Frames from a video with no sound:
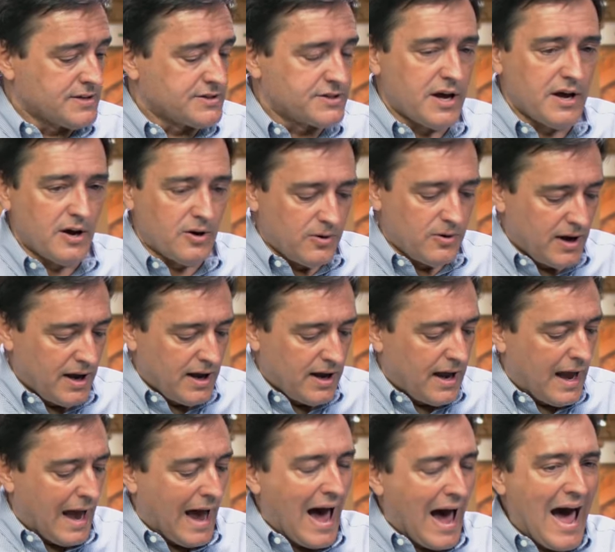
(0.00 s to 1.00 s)
So
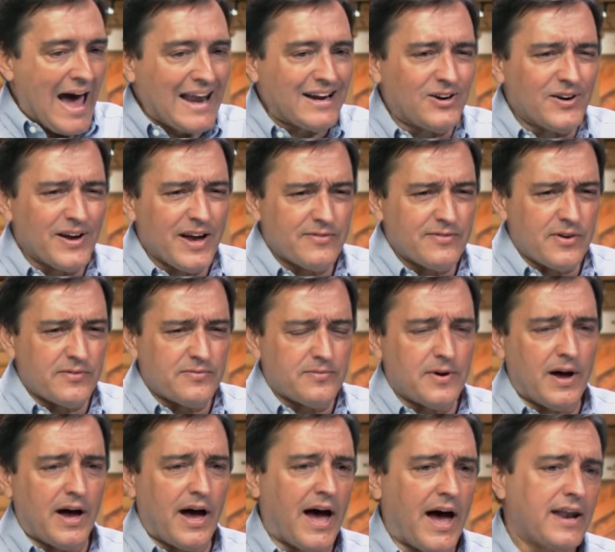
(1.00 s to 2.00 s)
I don't have a,
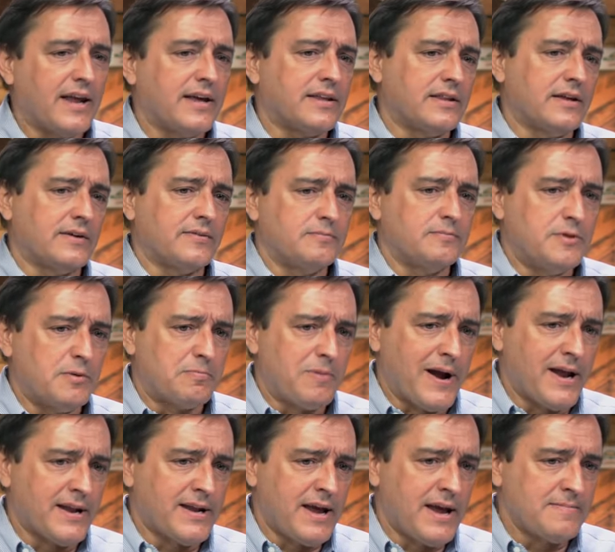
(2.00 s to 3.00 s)
I, the, the
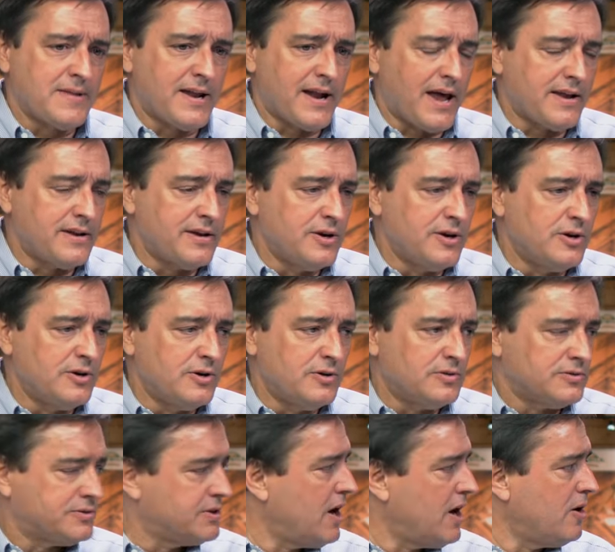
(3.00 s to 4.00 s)
brand name that I
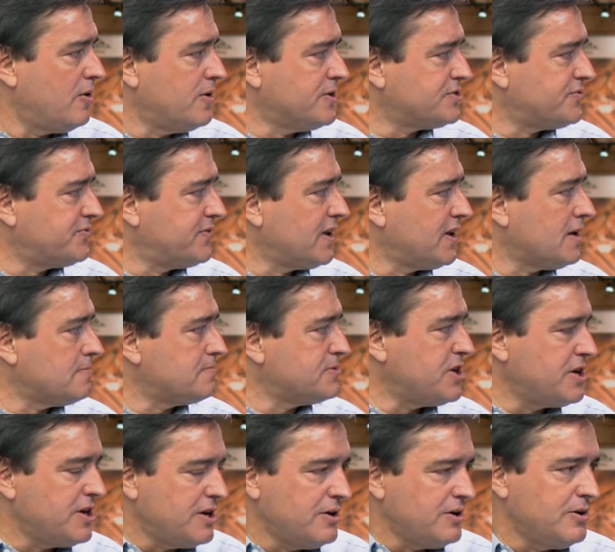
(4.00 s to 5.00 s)
knew, know is
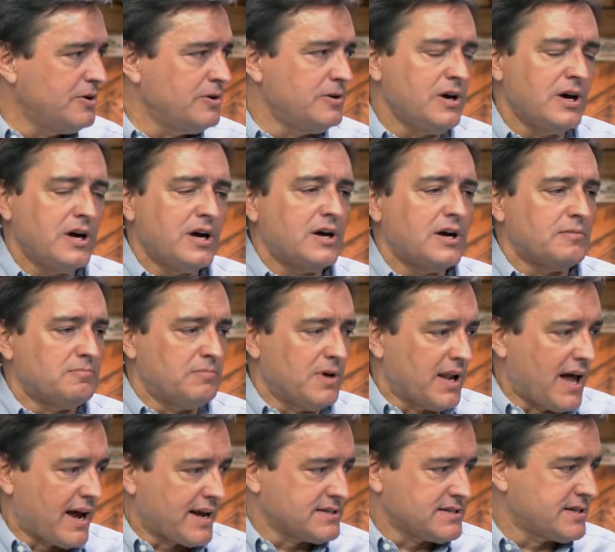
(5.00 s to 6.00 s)
Philips Hue,
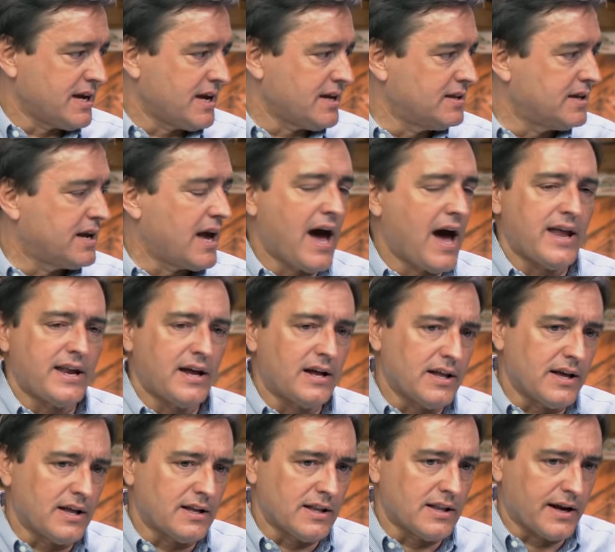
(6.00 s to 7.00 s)
but like I said, the guy at
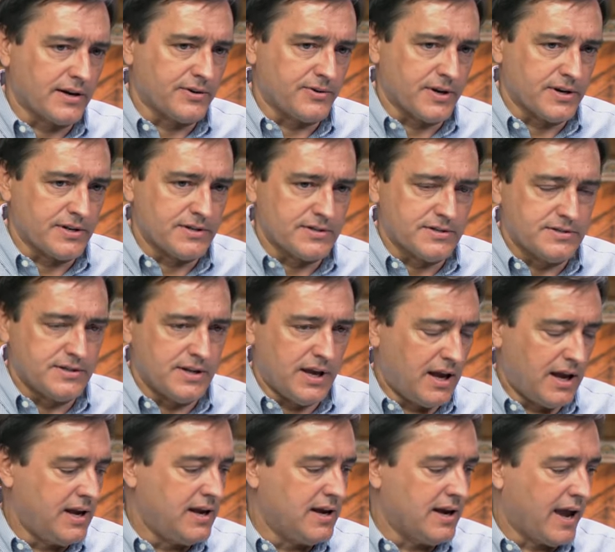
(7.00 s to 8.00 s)
Elliott Electric,
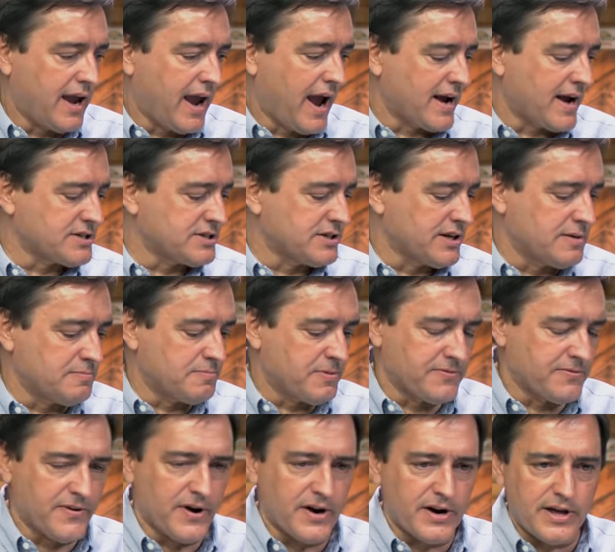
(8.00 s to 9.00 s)
he, he actually
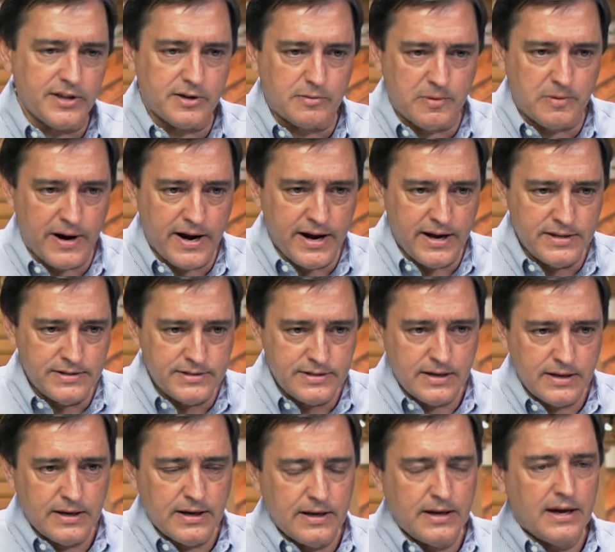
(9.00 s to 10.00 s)
preferred other brands,